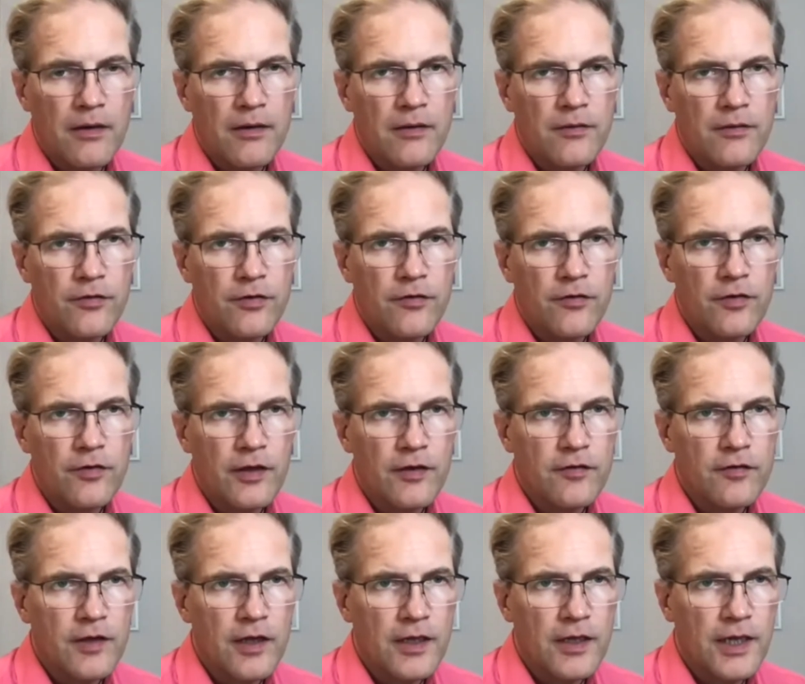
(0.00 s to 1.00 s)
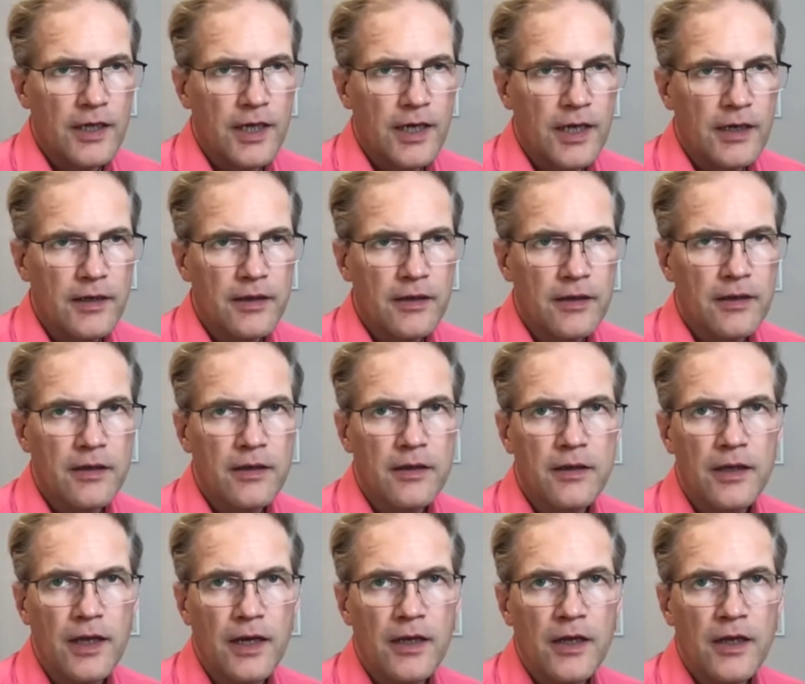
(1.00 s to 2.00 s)
ska se jag stannar där.
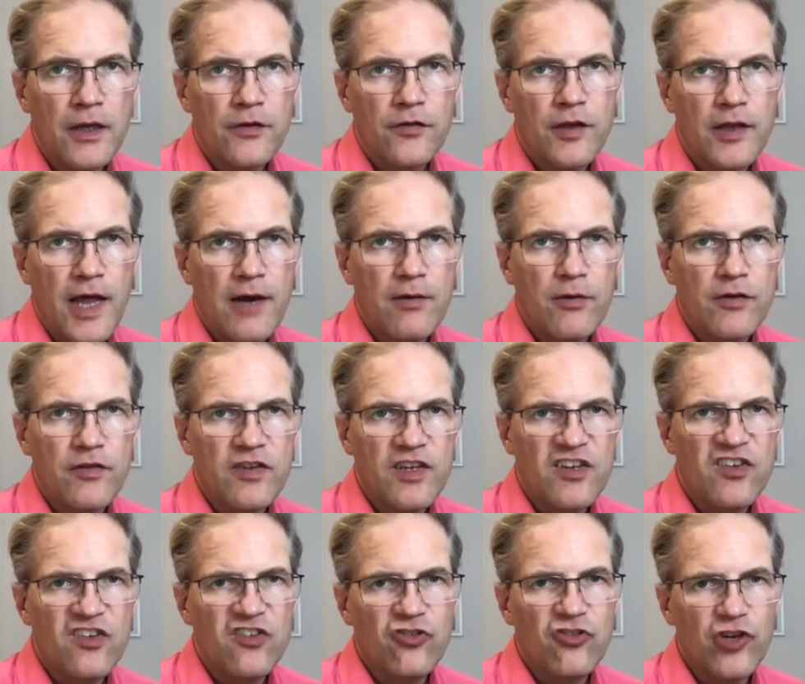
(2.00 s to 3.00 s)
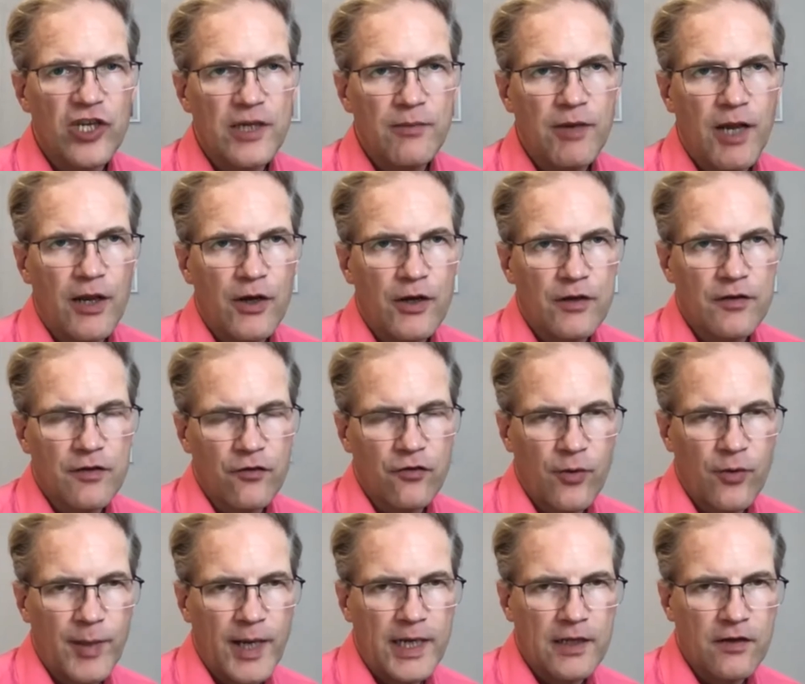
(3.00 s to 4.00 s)
Yeah. So that was extremely lots of
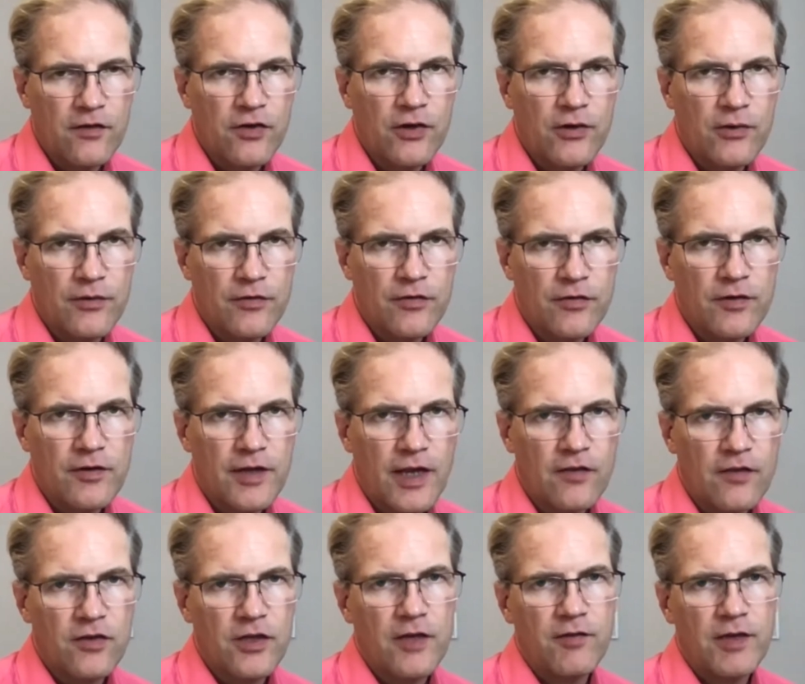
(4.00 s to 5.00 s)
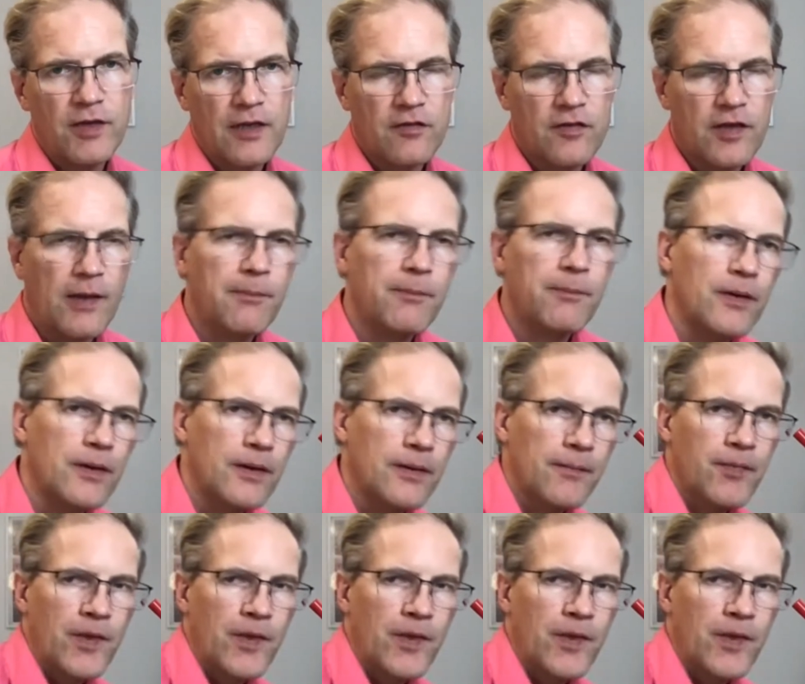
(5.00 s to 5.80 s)
chromatic tones, just to give an example.